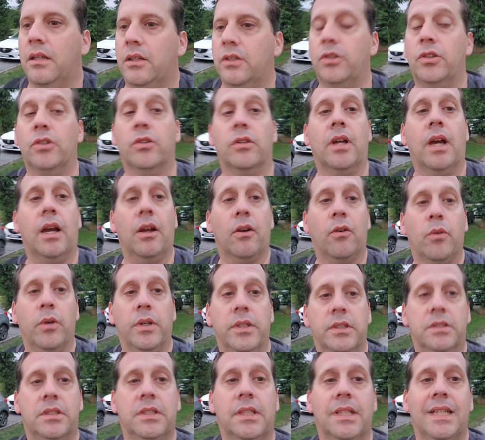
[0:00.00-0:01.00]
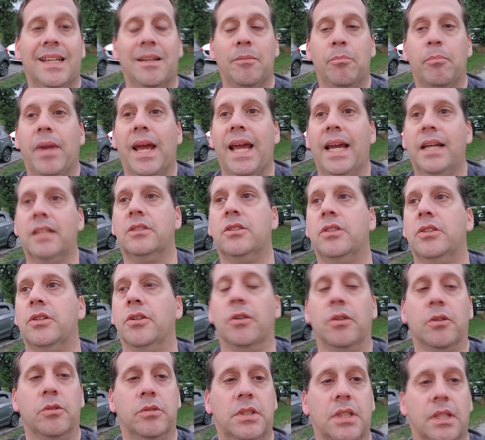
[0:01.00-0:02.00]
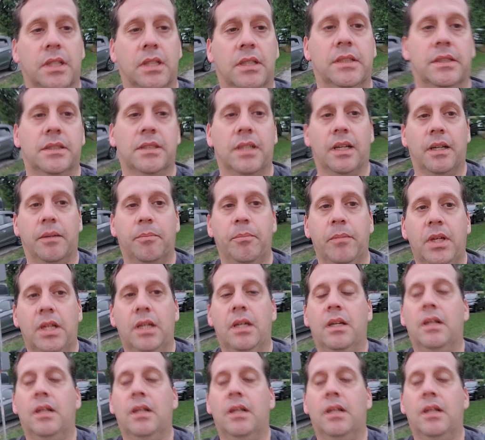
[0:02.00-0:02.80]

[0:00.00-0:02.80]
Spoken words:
you're not going to get back to your hotel in time